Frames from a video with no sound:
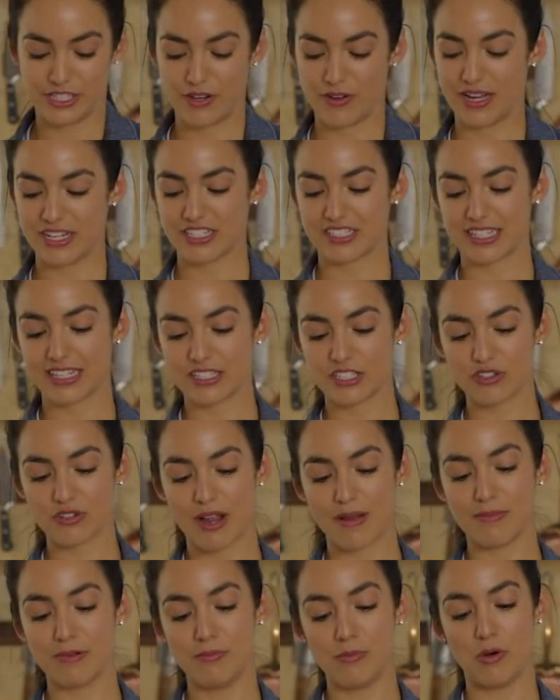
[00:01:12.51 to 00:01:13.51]
So I just like to
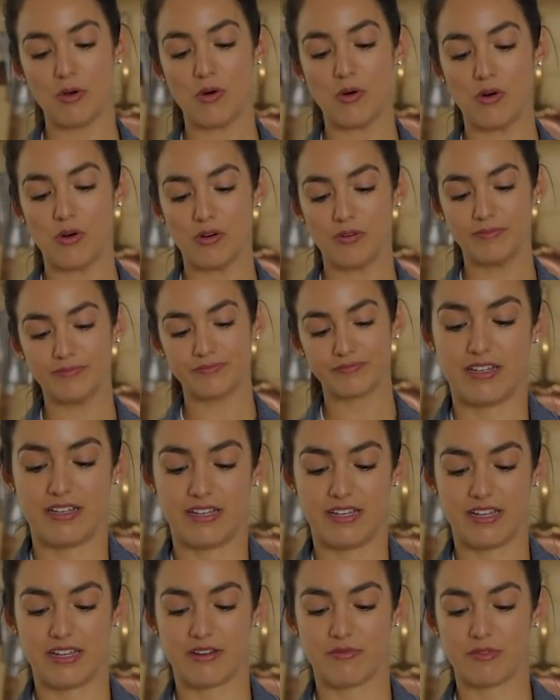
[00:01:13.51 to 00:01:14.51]
grab a bowl
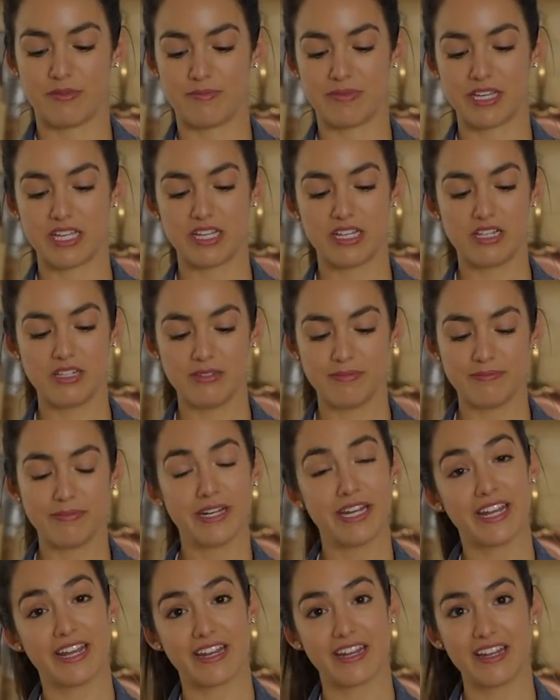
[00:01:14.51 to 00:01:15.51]
and we peel
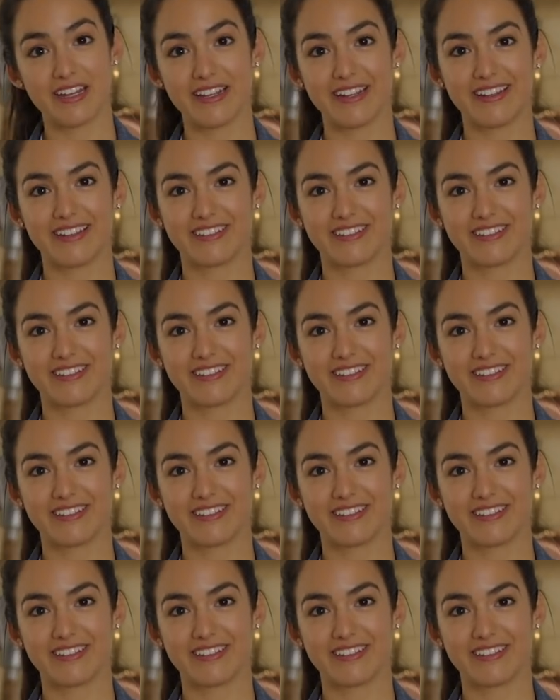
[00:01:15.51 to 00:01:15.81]
banana.